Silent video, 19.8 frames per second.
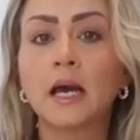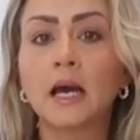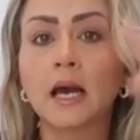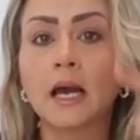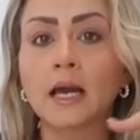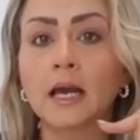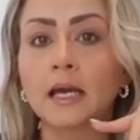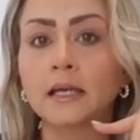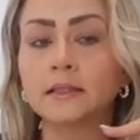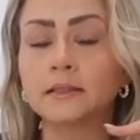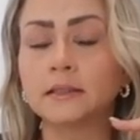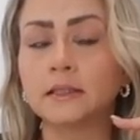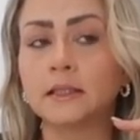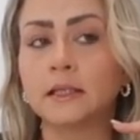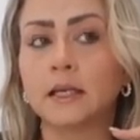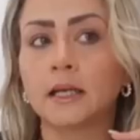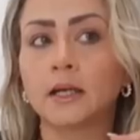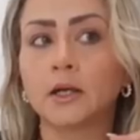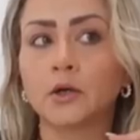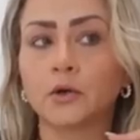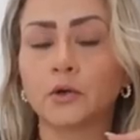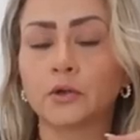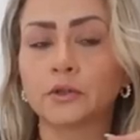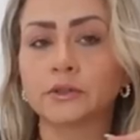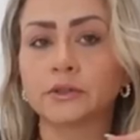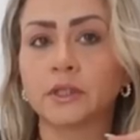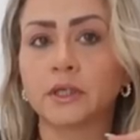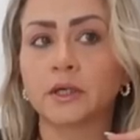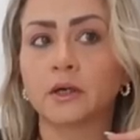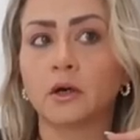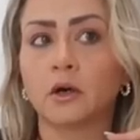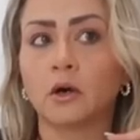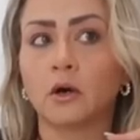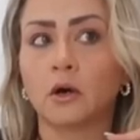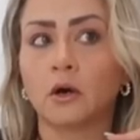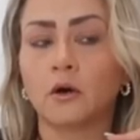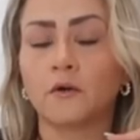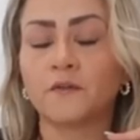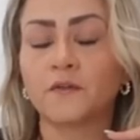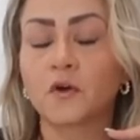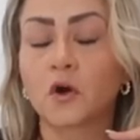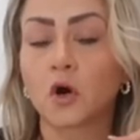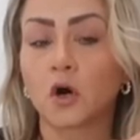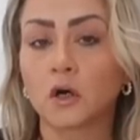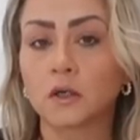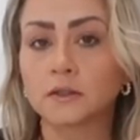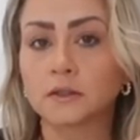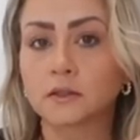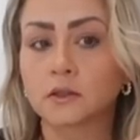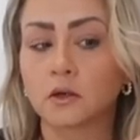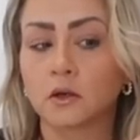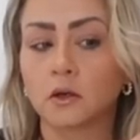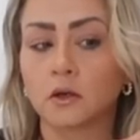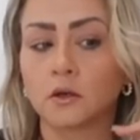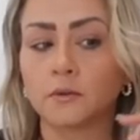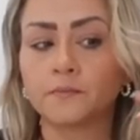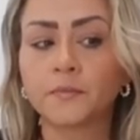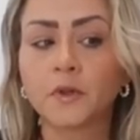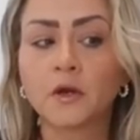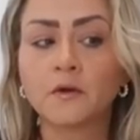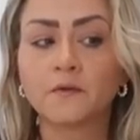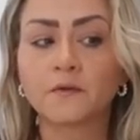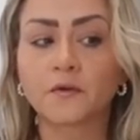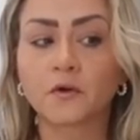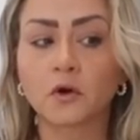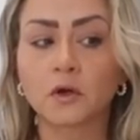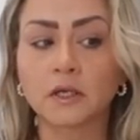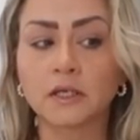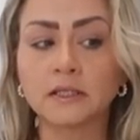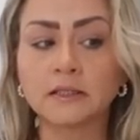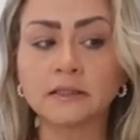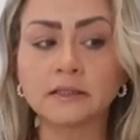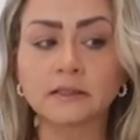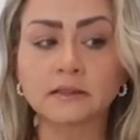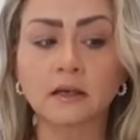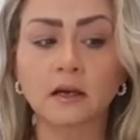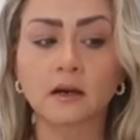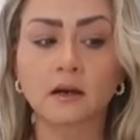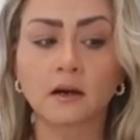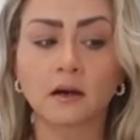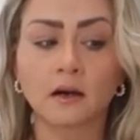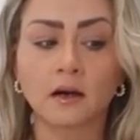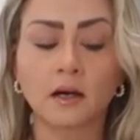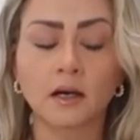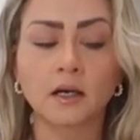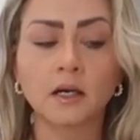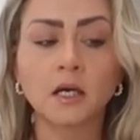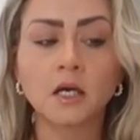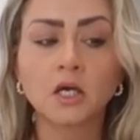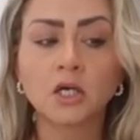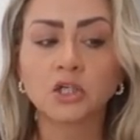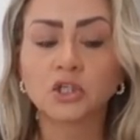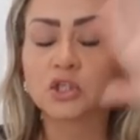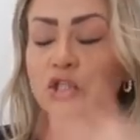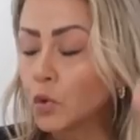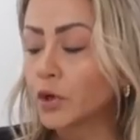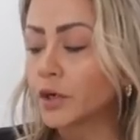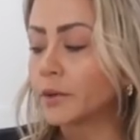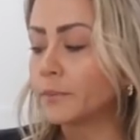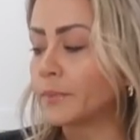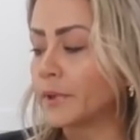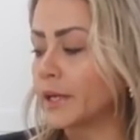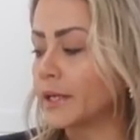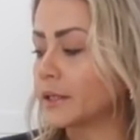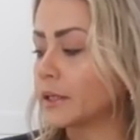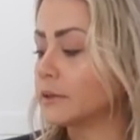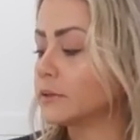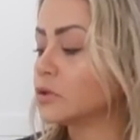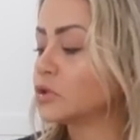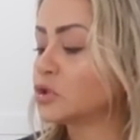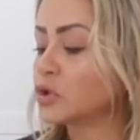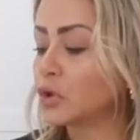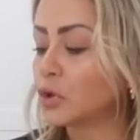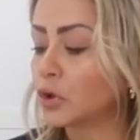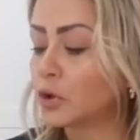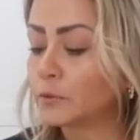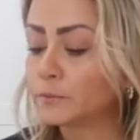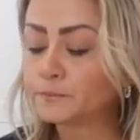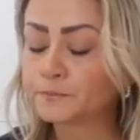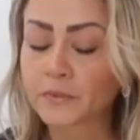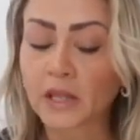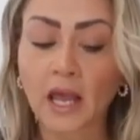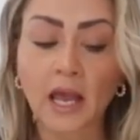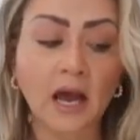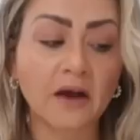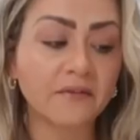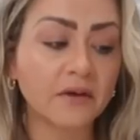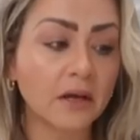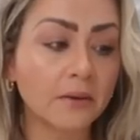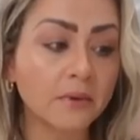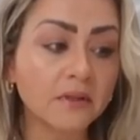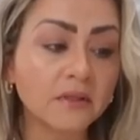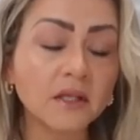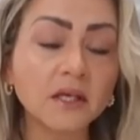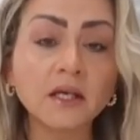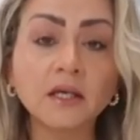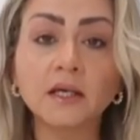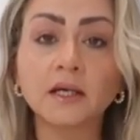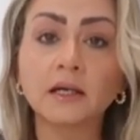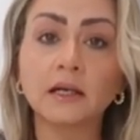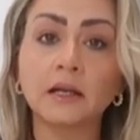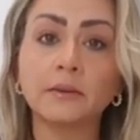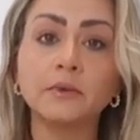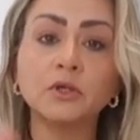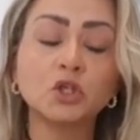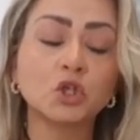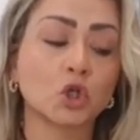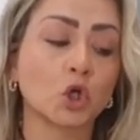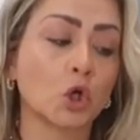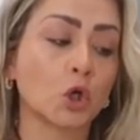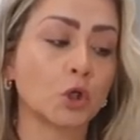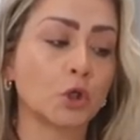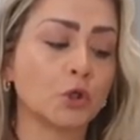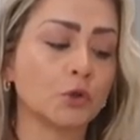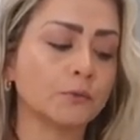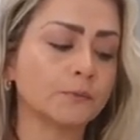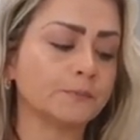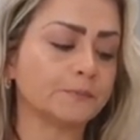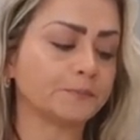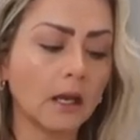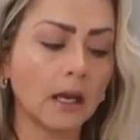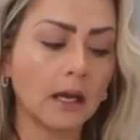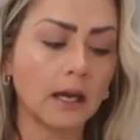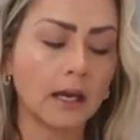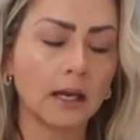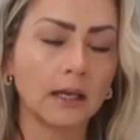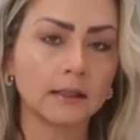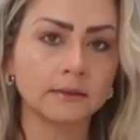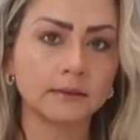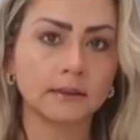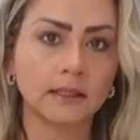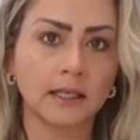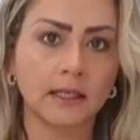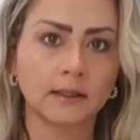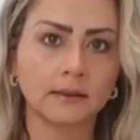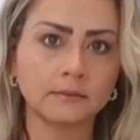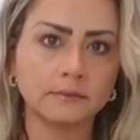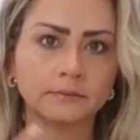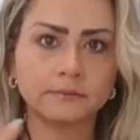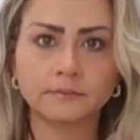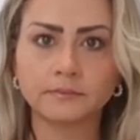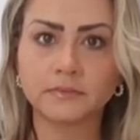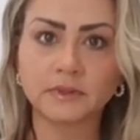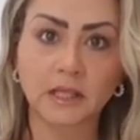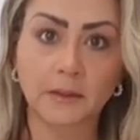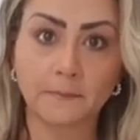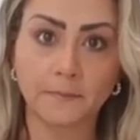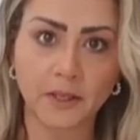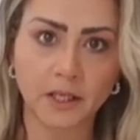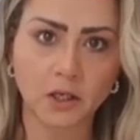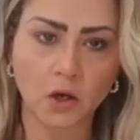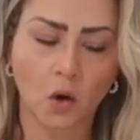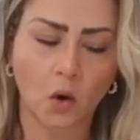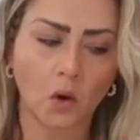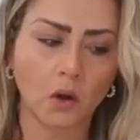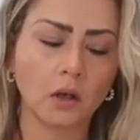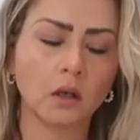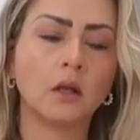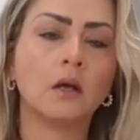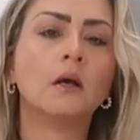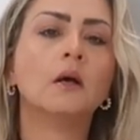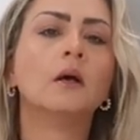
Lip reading: And I did an order of Costco from Instacart water break. So I have everything here. Let me show you. And then the big haul.